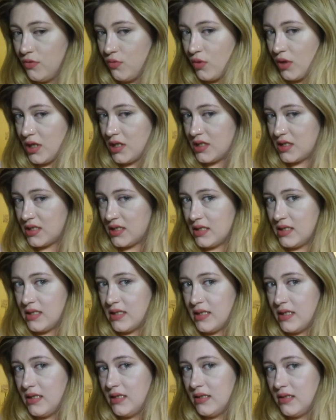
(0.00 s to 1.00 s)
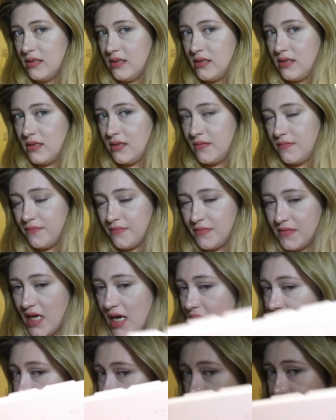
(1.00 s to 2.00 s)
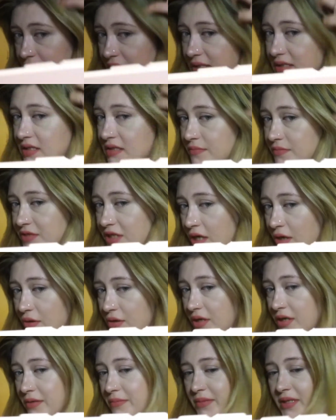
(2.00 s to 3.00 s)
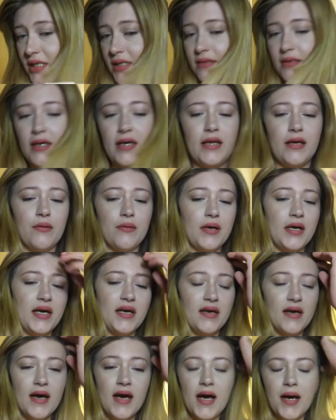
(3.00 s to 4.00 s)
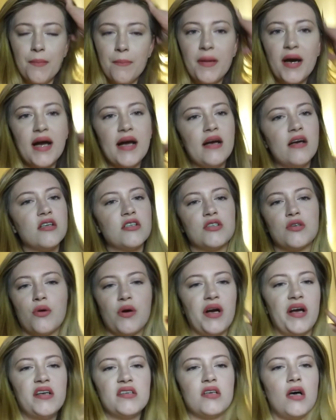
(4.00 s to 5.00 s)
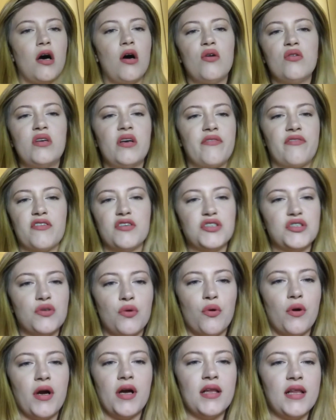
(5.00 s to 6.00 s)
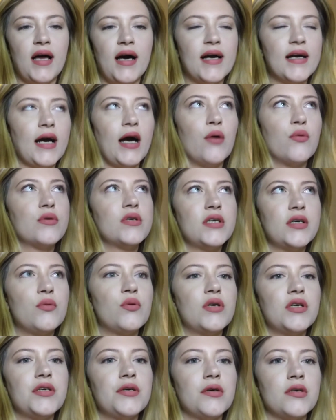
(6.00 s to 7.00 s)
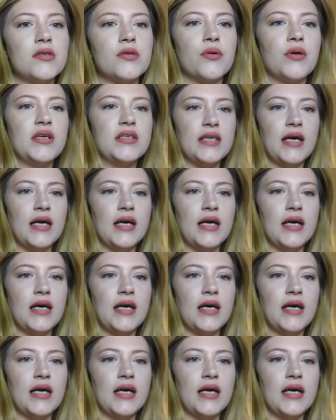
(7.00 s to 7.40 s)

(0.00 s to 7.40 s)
worse than it is. I do need some toner, but anyway, my hair story is a whole different story. Like, I really want to do a story